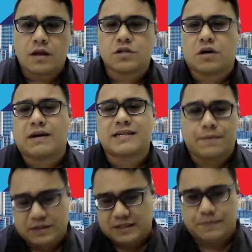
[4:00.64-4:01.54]
SORA,
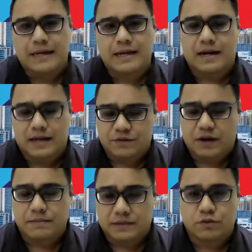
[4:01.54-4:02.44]
SIBOR similar, that's why
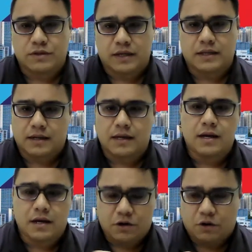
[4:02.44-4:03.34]
I'm using the
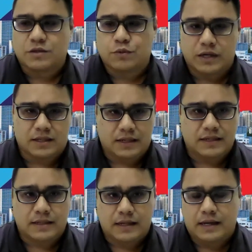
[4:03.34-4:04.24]
crosswords
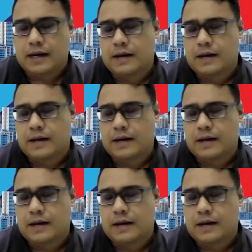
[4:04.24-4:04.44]
easily.